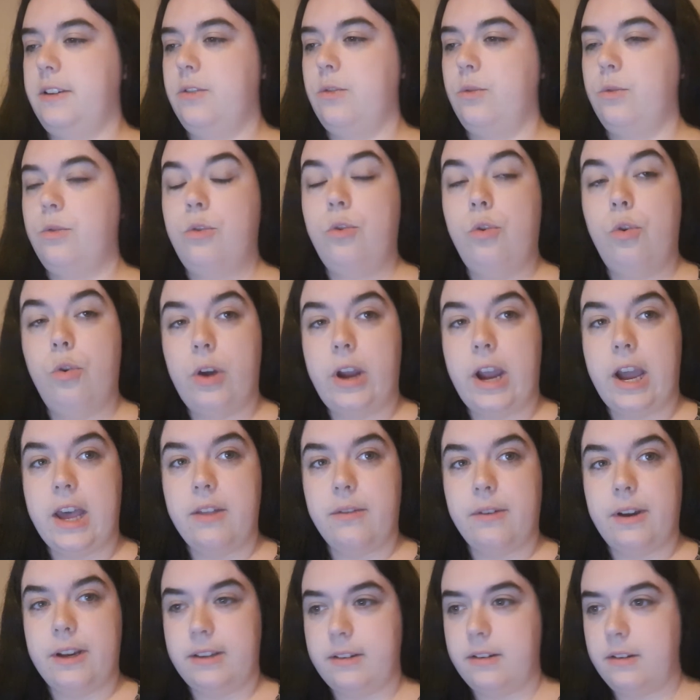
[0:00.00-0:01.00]
So no
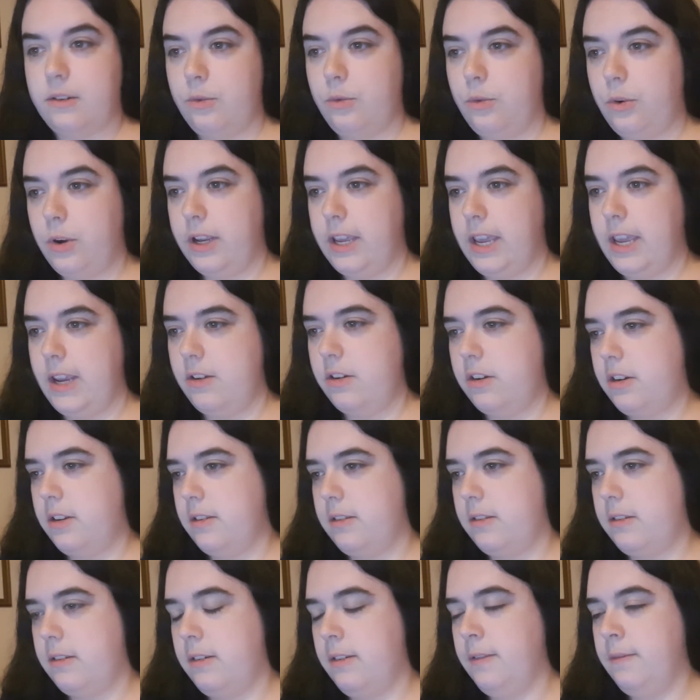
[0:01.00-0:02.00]
gatherings, no
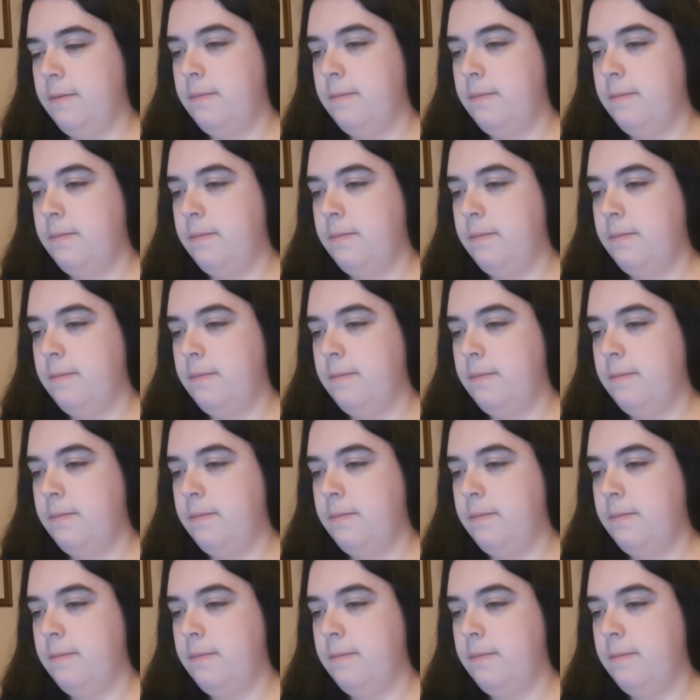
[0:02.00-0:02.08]
occasions.